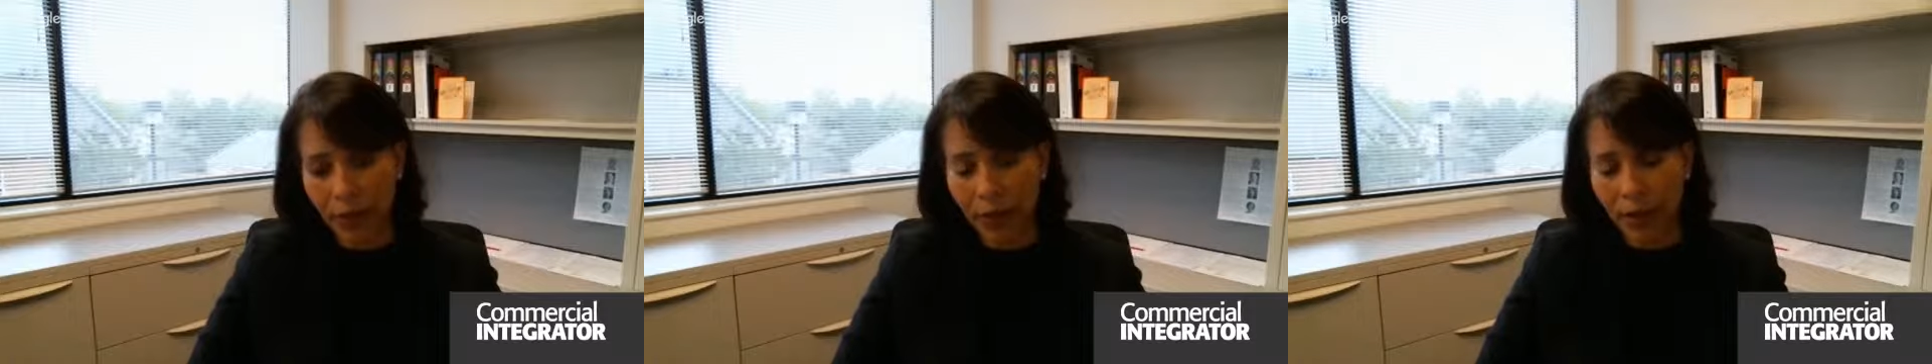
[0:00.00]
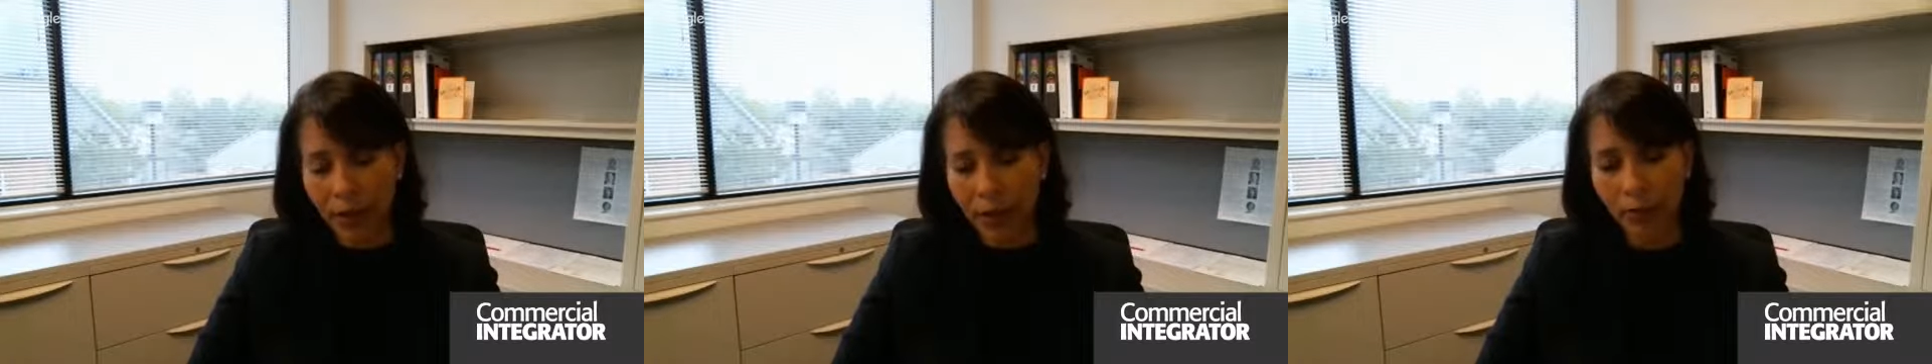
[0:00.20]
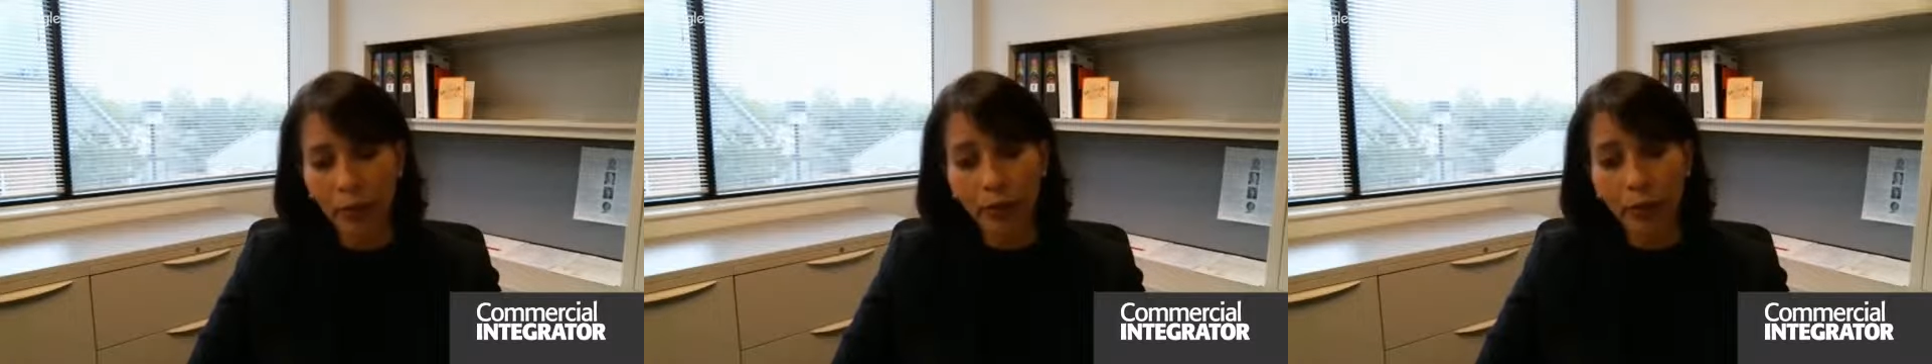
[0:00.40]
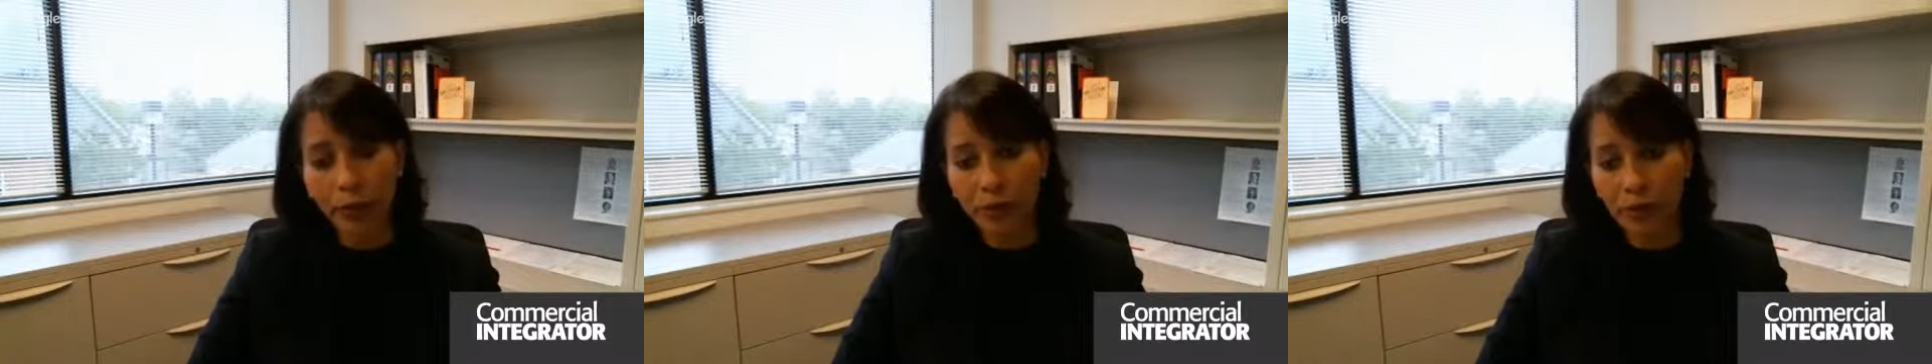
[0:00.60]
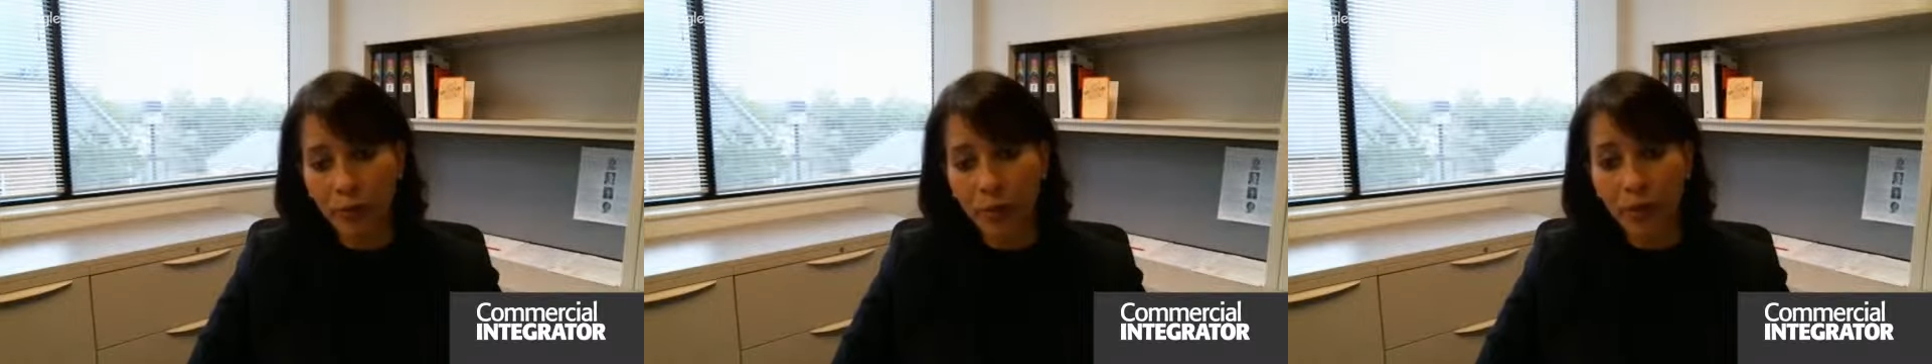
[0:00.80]
Um, we're going
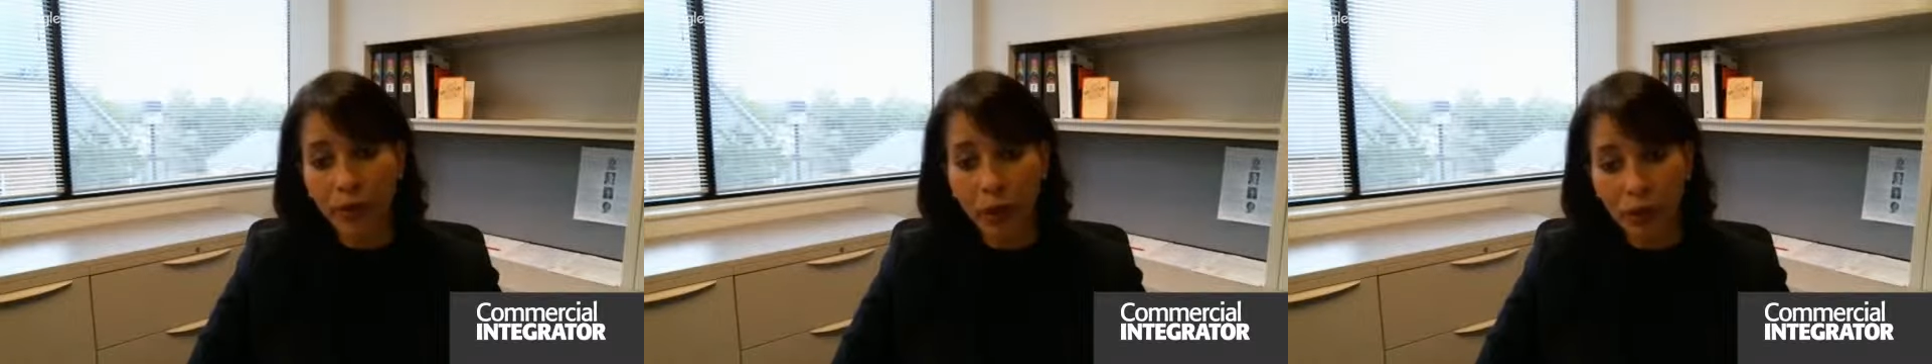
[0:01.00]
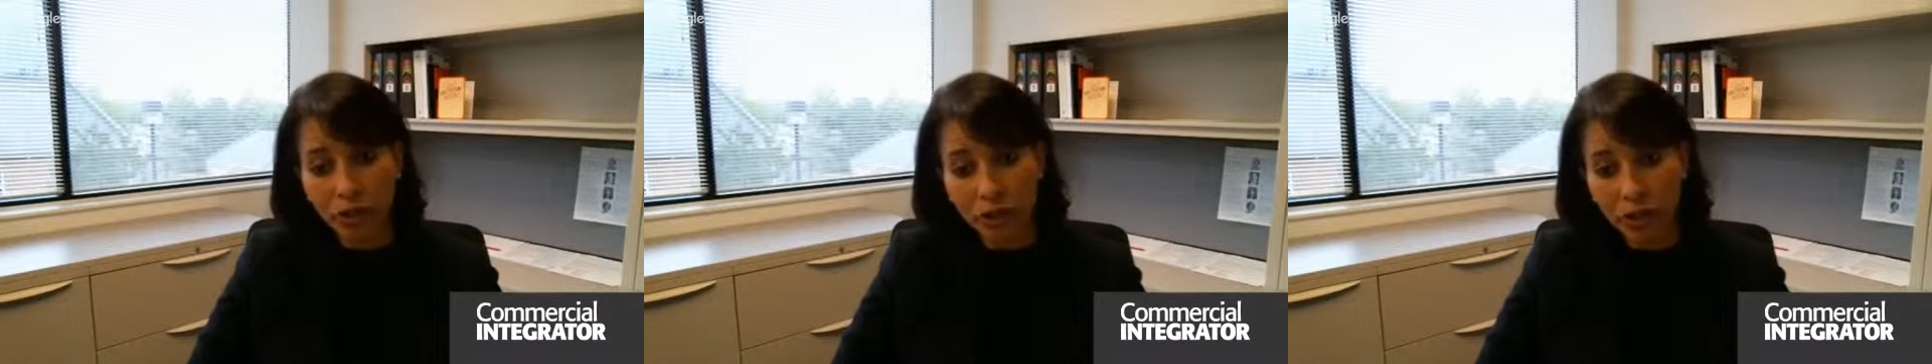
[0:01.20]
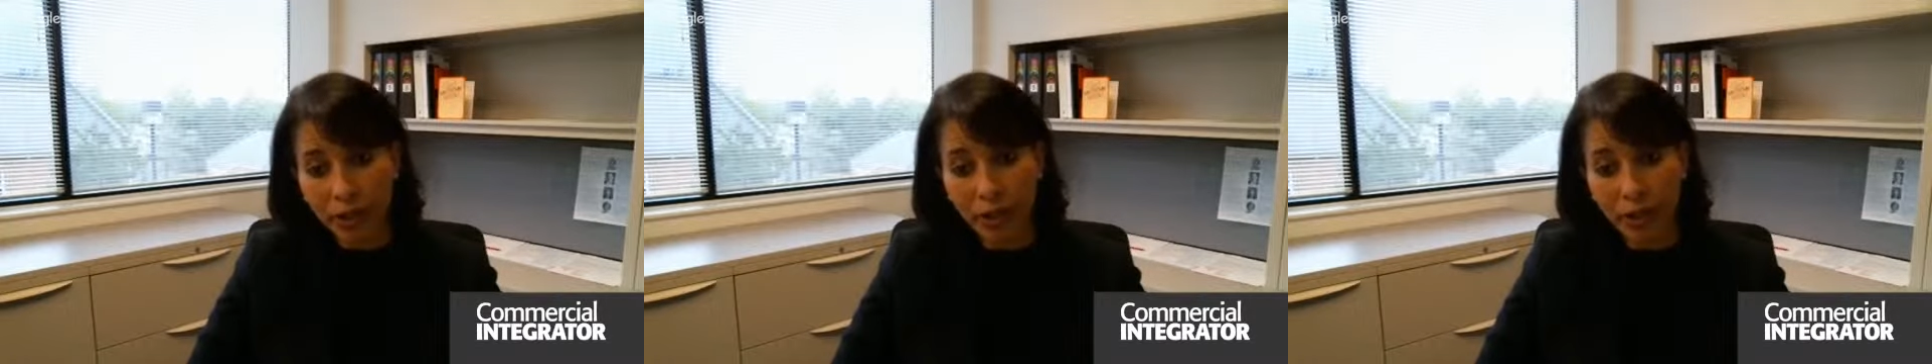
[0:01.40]
to be launching